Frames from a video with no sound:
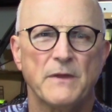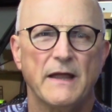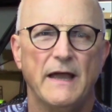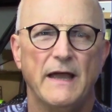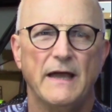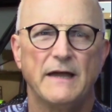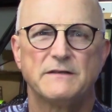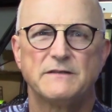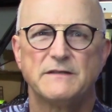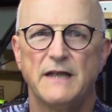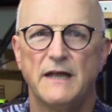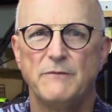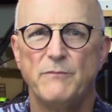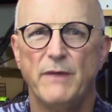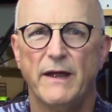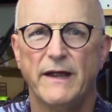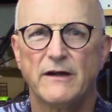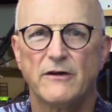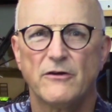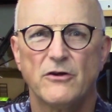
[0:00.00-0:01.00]
At ten
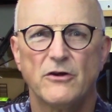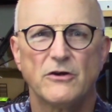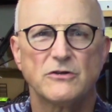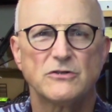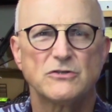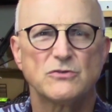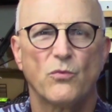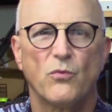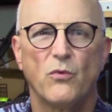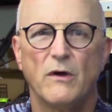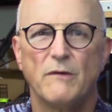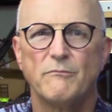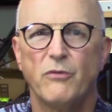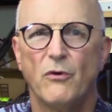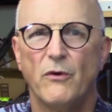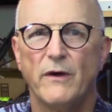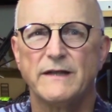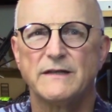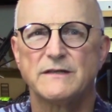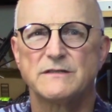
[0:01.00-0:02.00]
megahertz, one
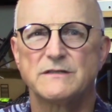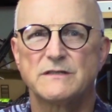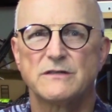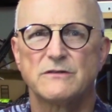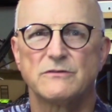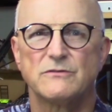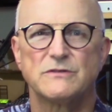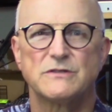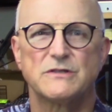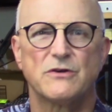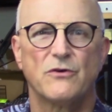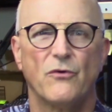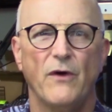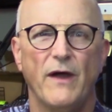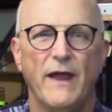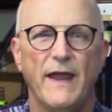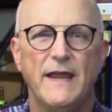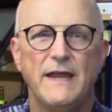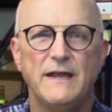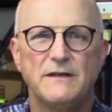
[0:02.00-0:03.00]
point zero zero
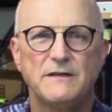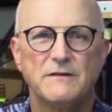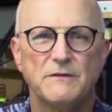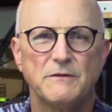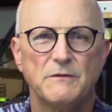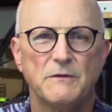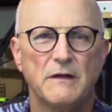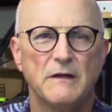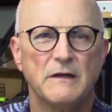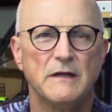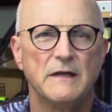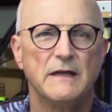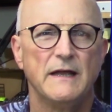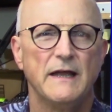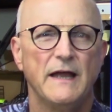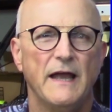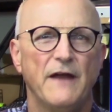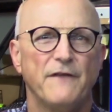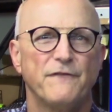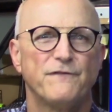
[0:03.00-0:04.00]
eight.
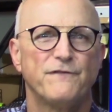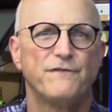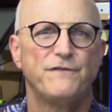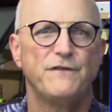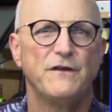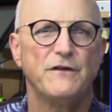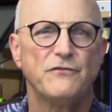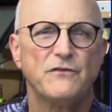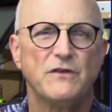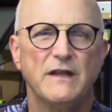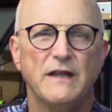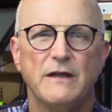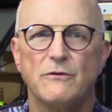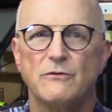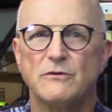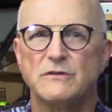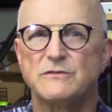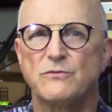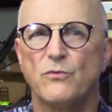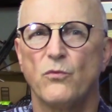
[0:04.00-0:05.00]
At fifty, it
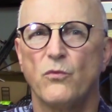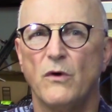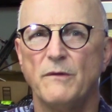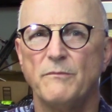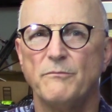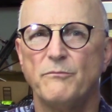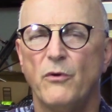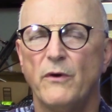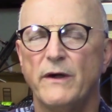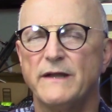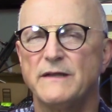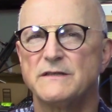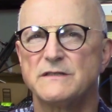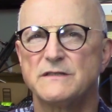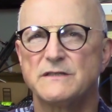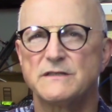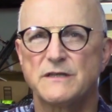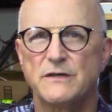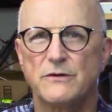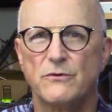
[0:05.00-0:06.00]
was one point
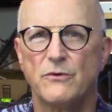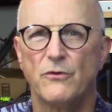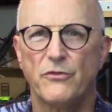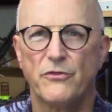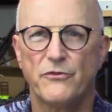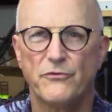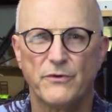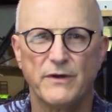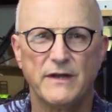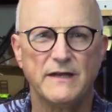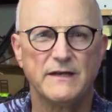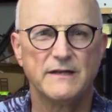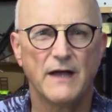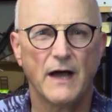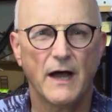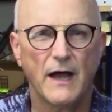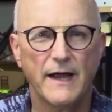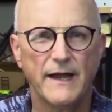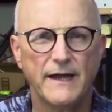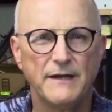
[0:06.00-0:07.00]
zero three
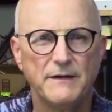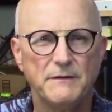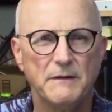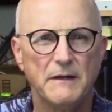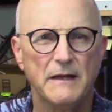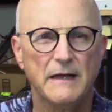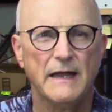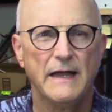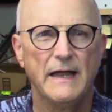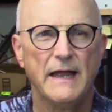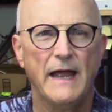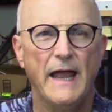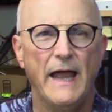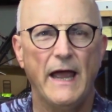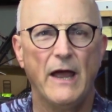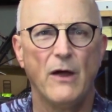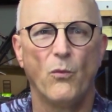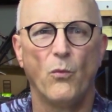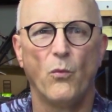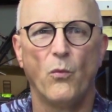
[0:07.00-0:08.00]
nine.
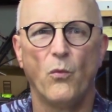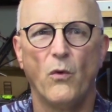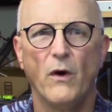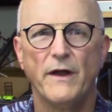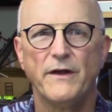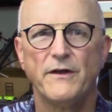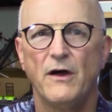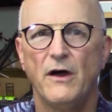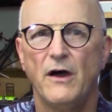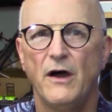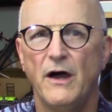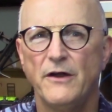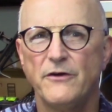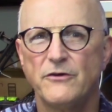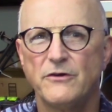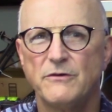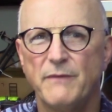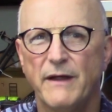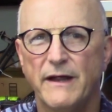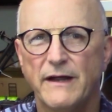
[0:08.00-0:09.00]
At one
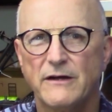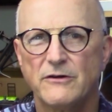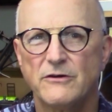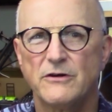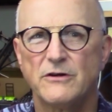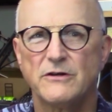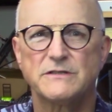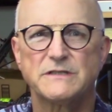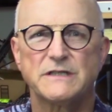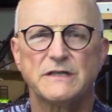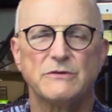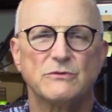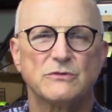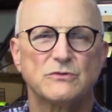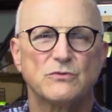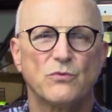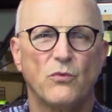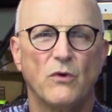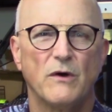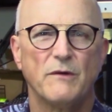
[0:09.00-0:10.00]
hundred megahertz, it
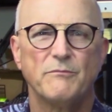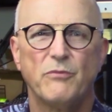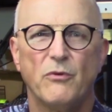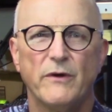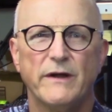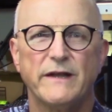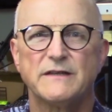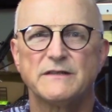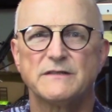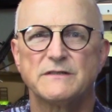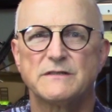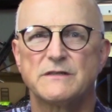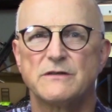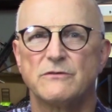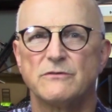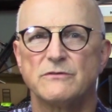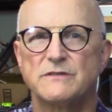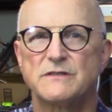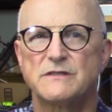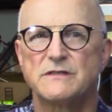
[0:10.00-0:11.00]
was one point
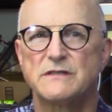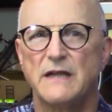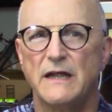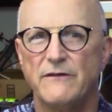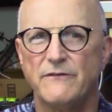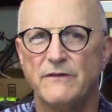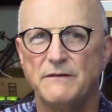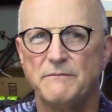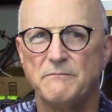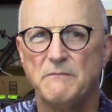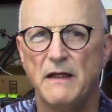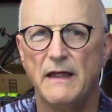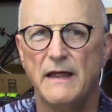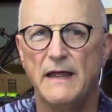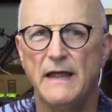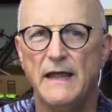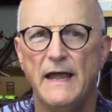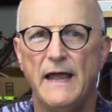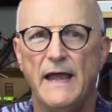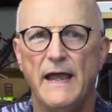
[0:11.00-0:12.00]
zero seven.
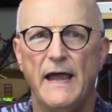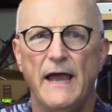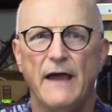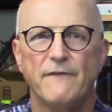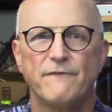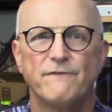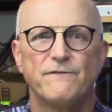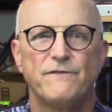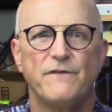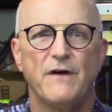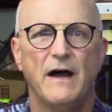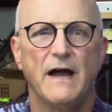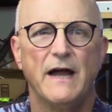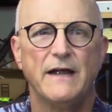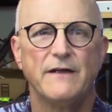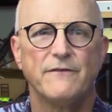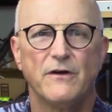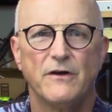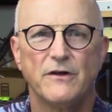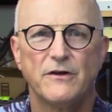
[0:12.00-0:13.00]
At
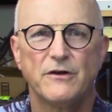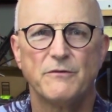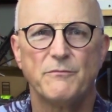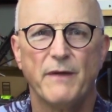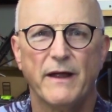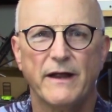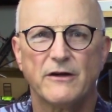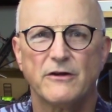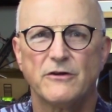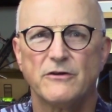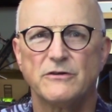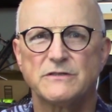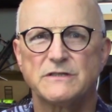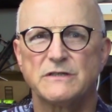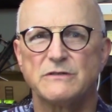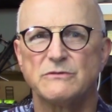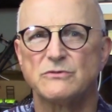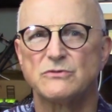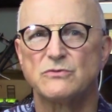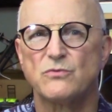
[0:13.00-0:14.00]
five hundred megahertz,
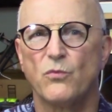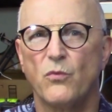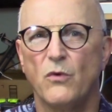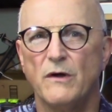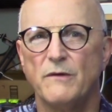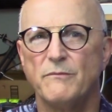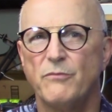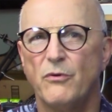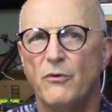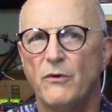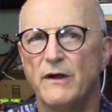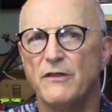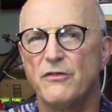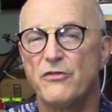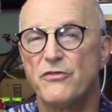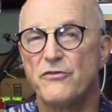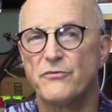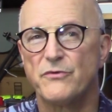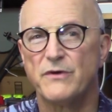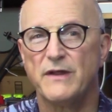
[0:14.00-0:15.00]
it was one point
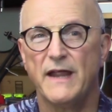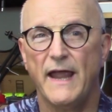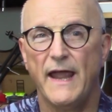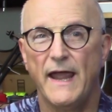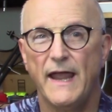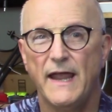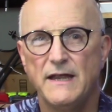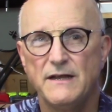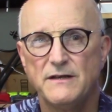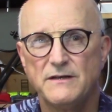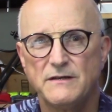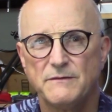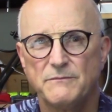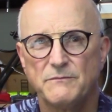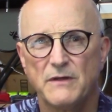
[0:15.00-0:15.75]
three eight.